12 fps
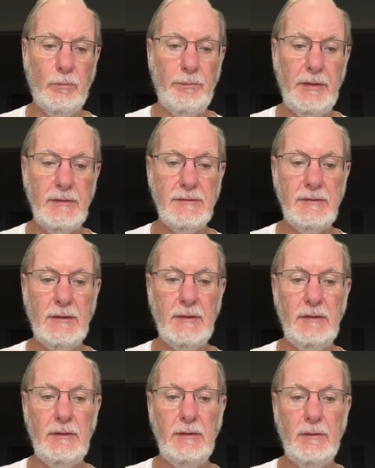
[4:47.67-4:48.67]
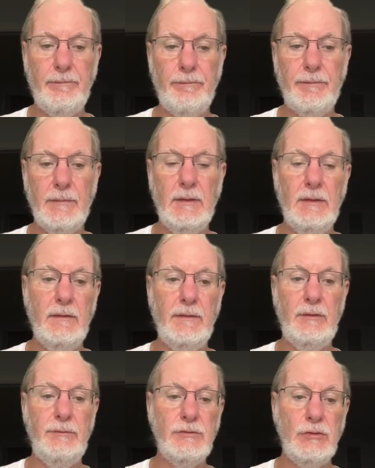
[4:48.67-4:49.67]
basically,
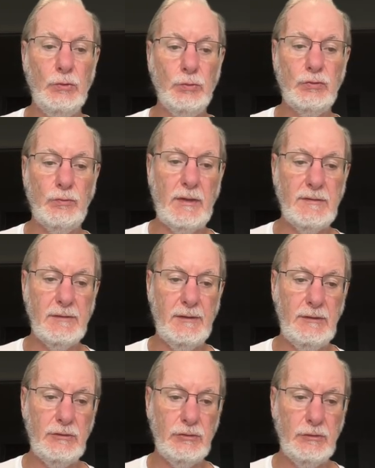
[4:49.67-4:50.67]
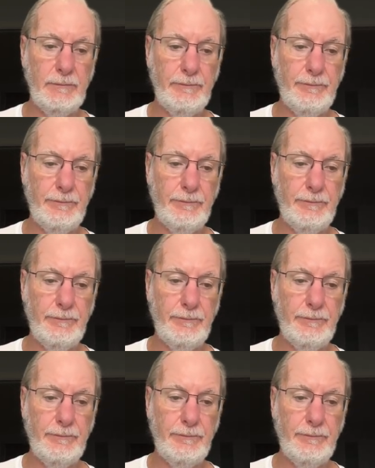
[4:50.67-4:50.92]
there is no translation